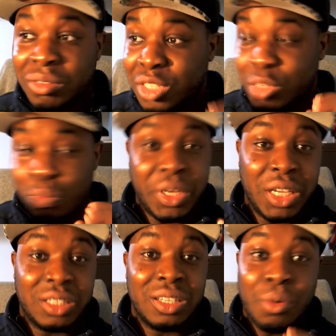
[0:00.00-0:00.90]

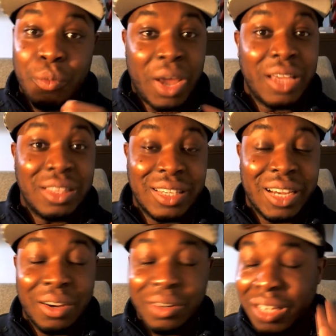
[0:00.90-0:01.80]
speech right there.